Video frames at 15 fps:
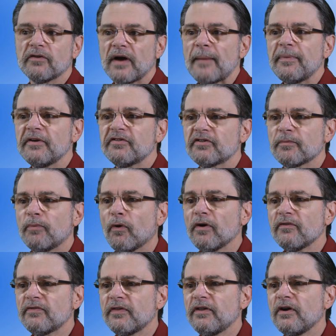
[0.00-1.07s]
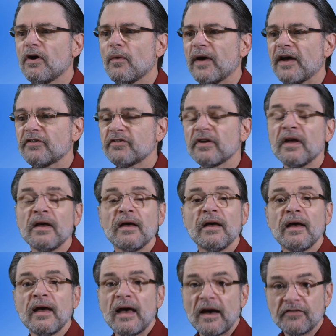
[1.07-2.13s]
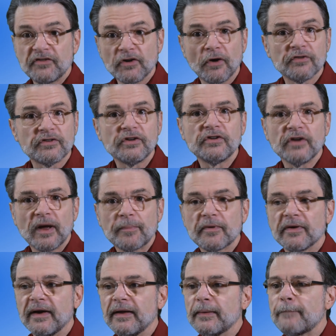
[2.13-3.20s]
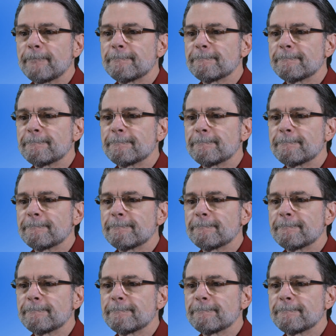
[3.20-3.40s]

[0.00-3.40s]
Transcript: dropping support for the O S, have chosen to upgrade.